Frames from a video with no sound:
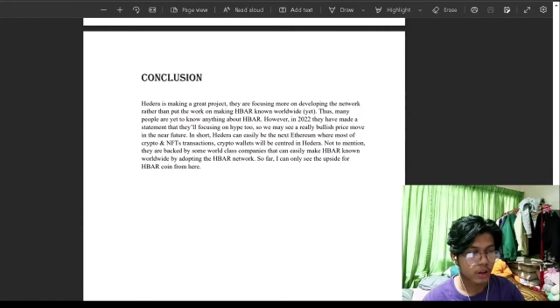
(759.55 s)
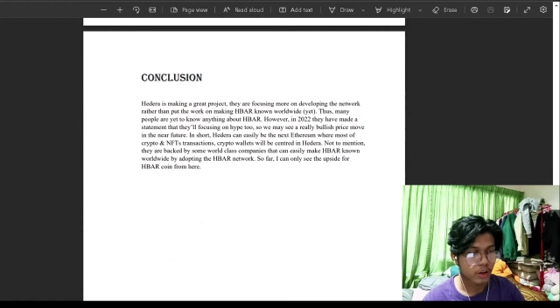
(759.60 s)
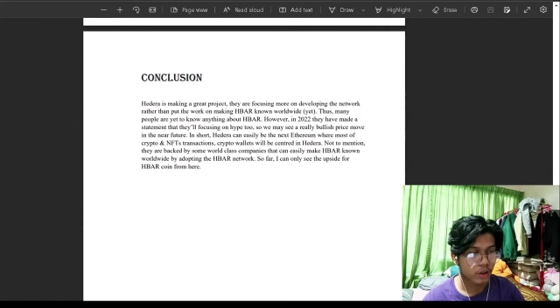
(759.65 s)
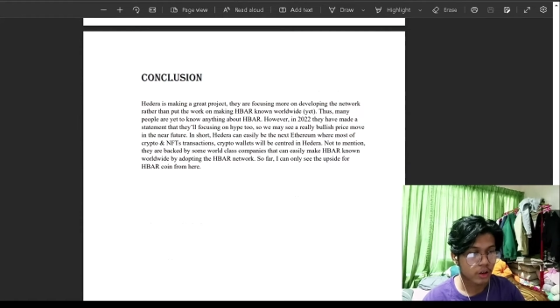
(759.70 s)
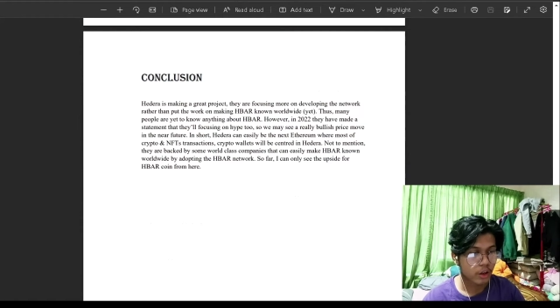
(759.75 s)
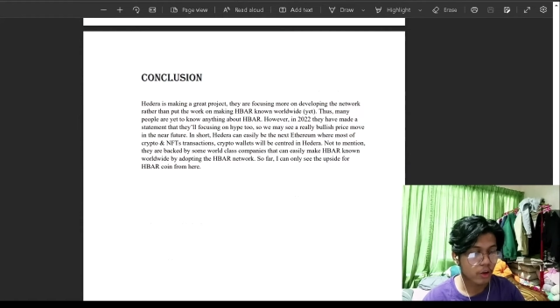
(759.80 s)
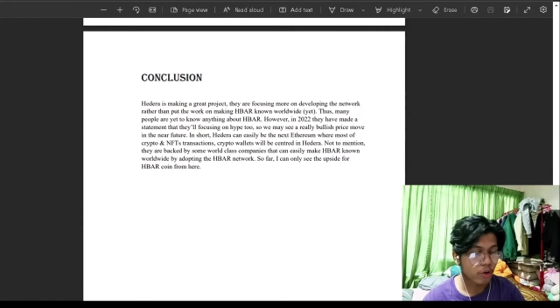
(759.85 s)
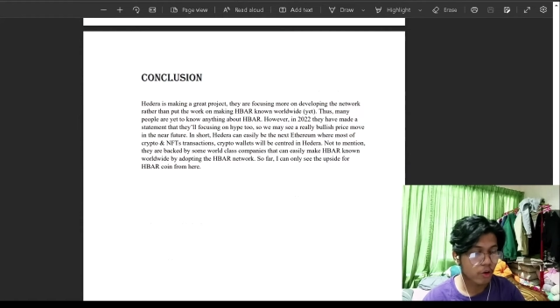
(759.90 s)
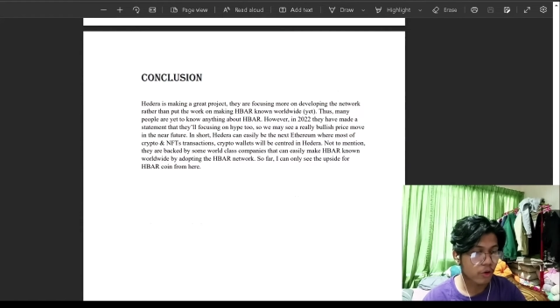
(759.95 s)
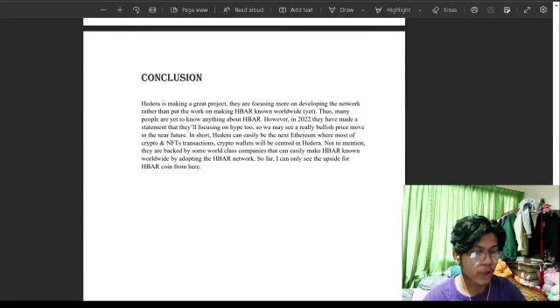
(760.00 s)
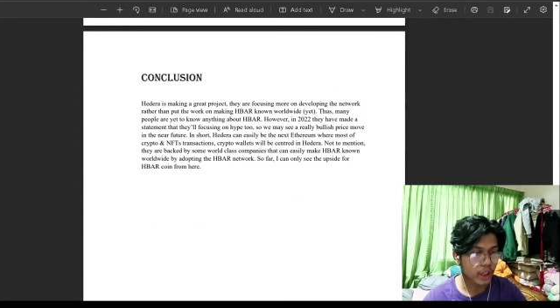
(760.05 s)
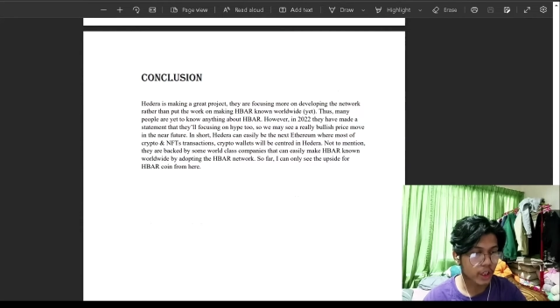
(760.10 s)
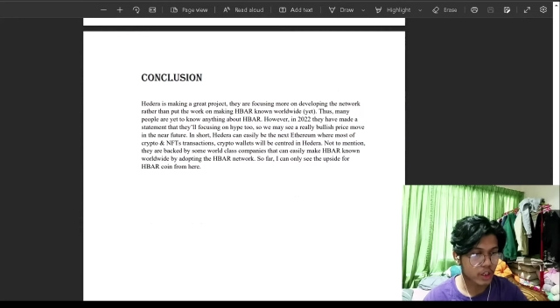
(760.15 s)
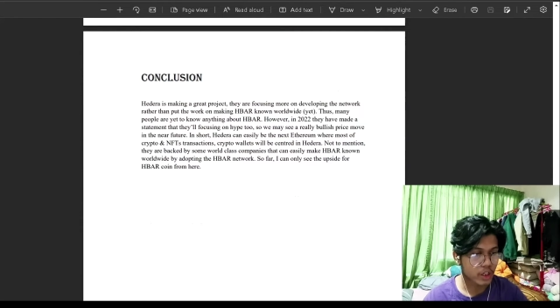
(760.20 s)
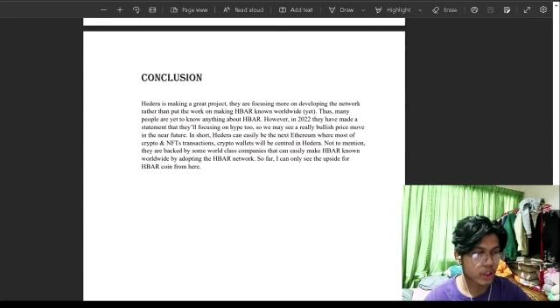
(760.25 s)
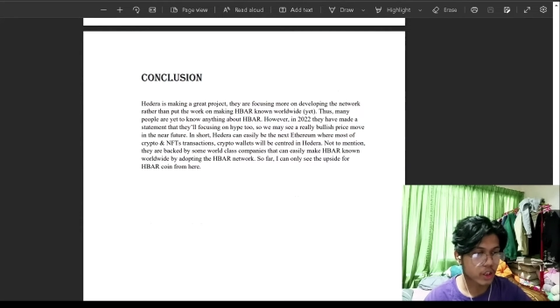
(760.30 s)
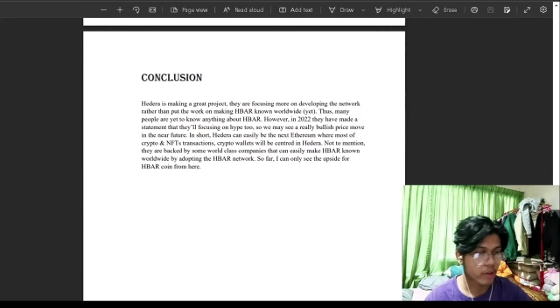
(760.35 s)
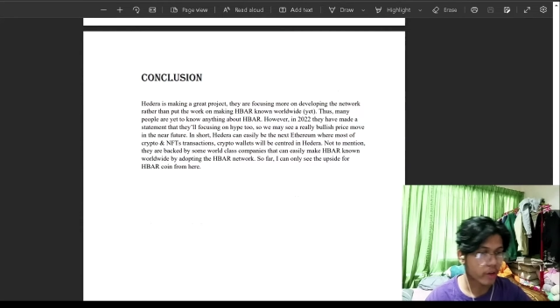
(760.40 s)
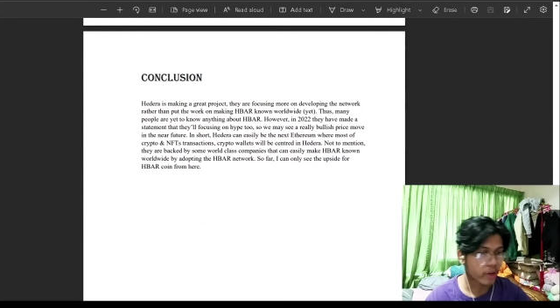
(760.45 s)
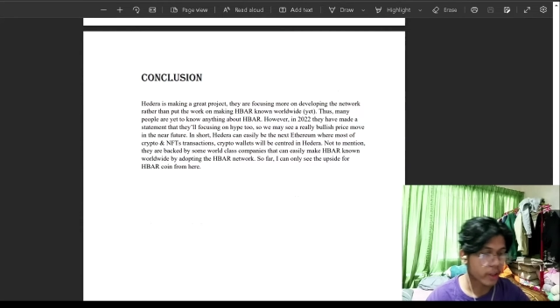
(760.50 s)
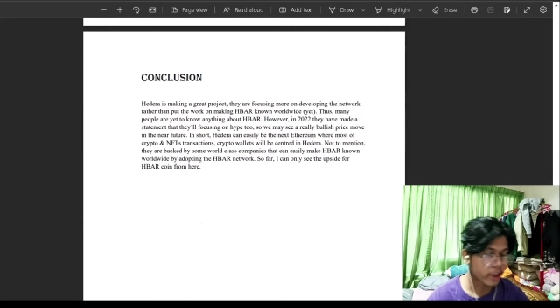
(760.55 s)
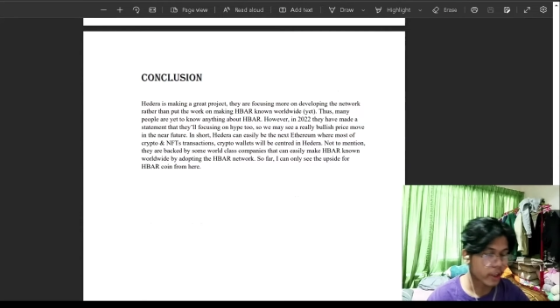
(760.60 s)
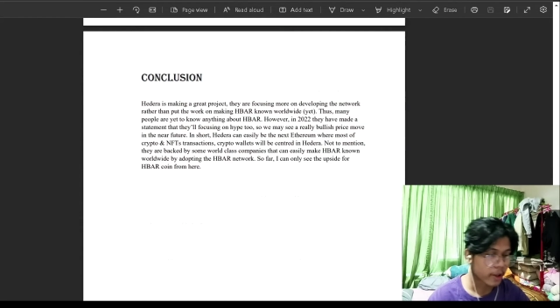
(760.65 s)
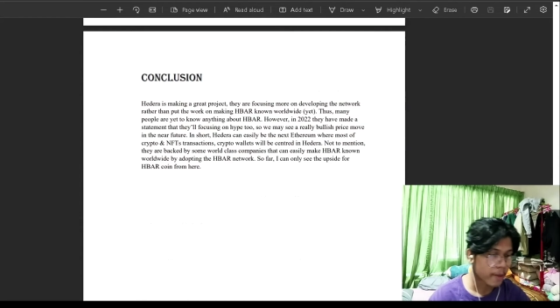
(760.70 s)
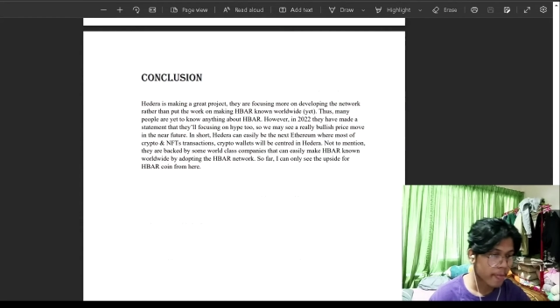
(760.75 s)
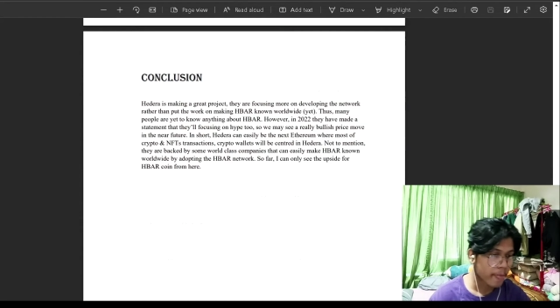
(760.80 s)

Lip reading: Look what I said right here.